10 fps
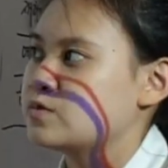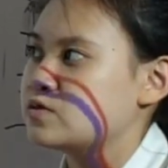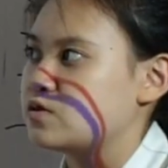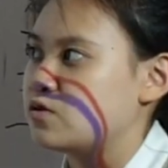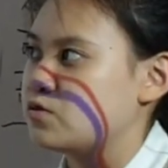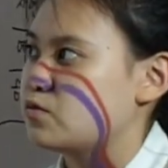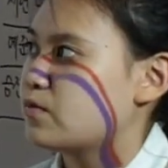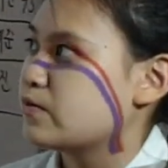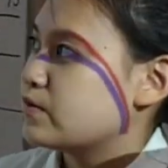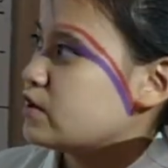So
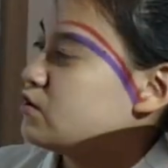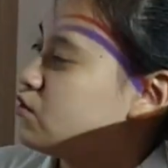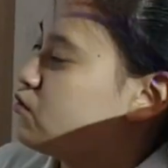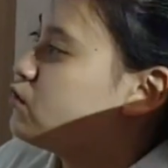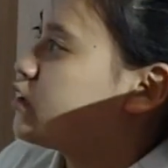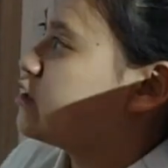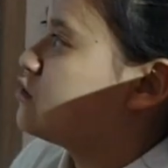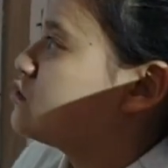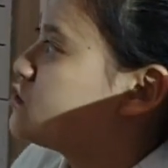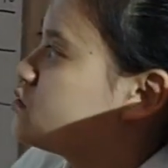maybe you will get
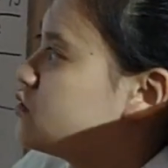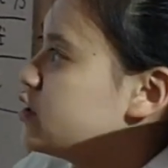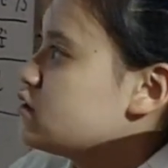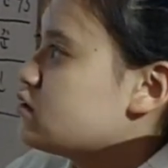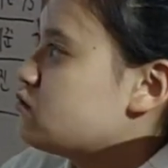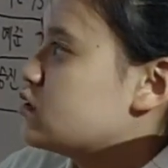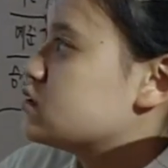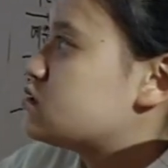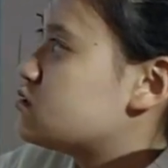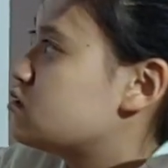used to it
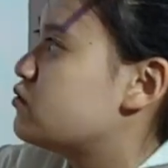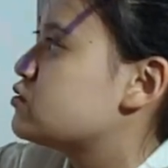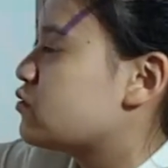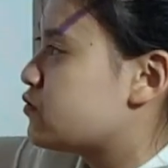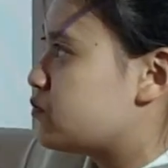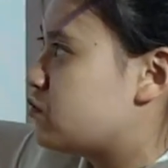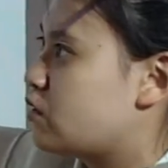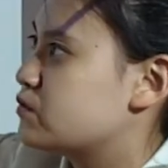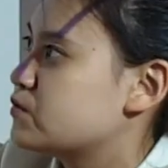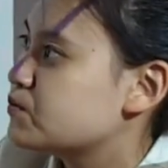once you solve the
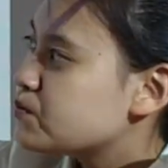problem.